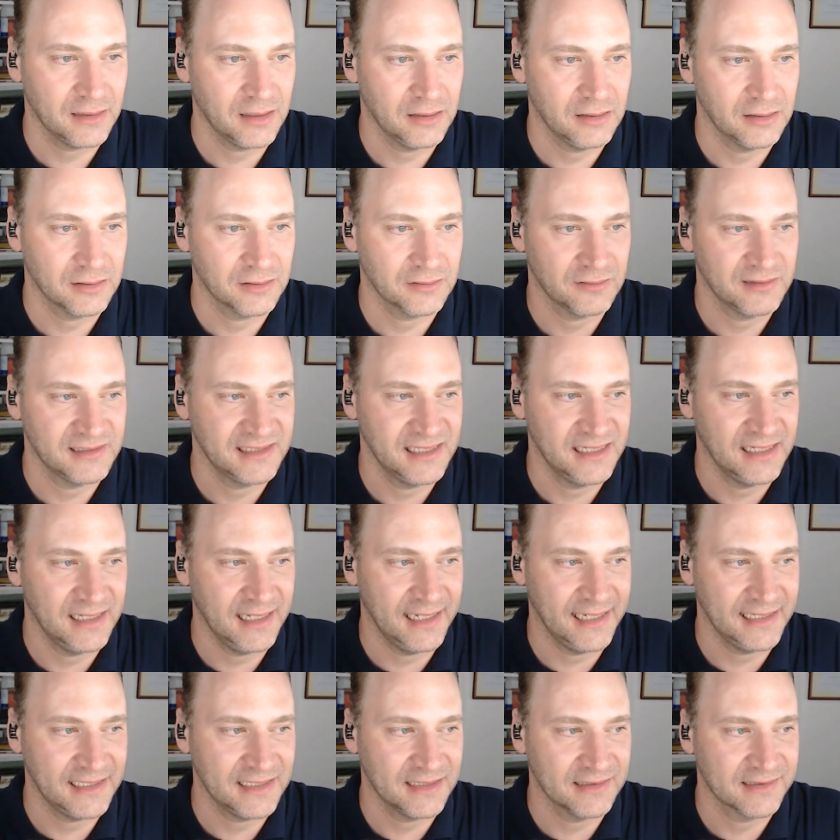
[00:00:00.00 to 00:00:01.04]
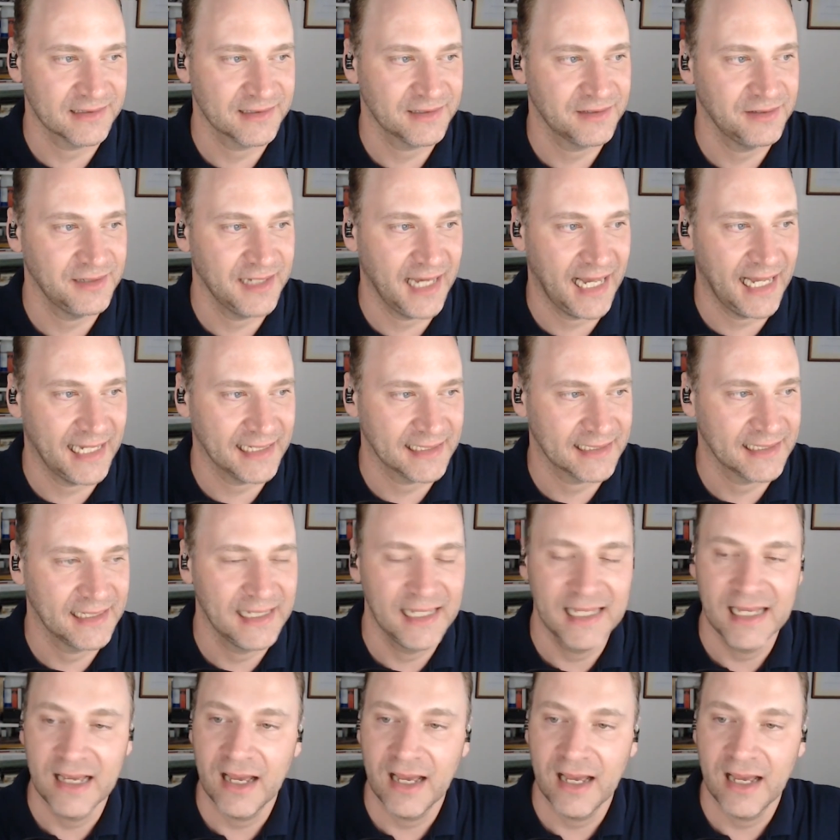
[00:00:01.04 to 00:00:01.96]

Congratulations to that.